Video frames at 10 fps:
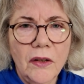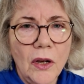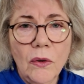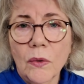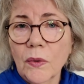
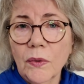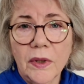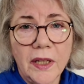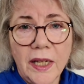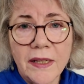No,
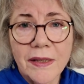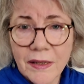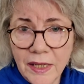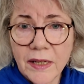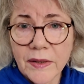it
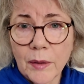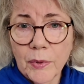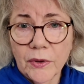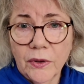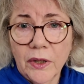sneaks
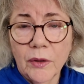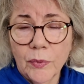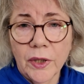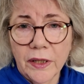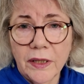up on you.
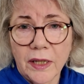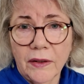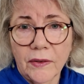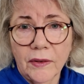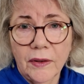It really
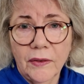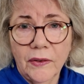does.